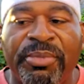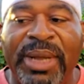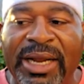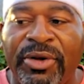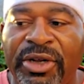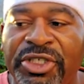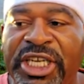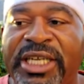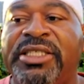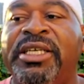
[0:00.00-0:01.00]
background
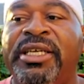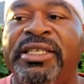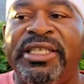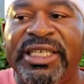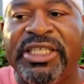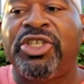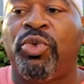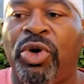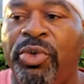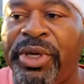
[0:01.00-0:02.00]
checks to get to
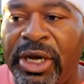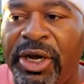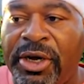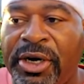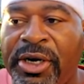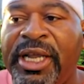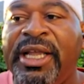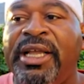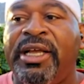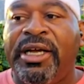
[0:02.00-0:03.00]
where we are.
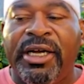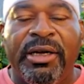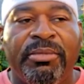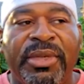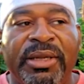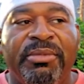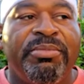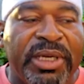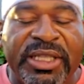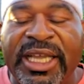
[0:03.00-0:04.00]

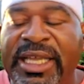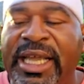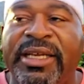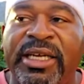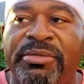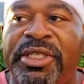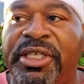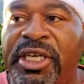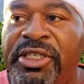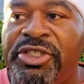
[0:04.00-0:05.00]
But they can't come to
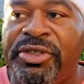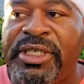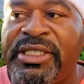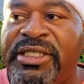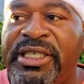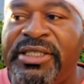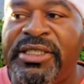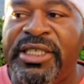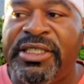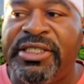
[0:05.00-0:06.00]
the country.
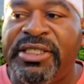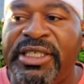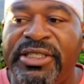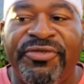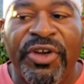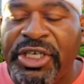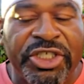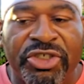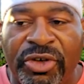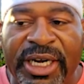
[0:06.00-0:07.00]
It's very
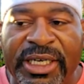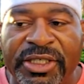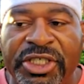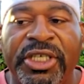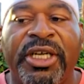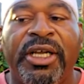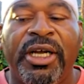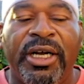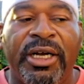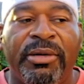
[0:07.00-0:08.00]
strange.
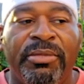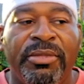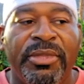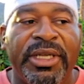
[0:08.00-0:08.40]
And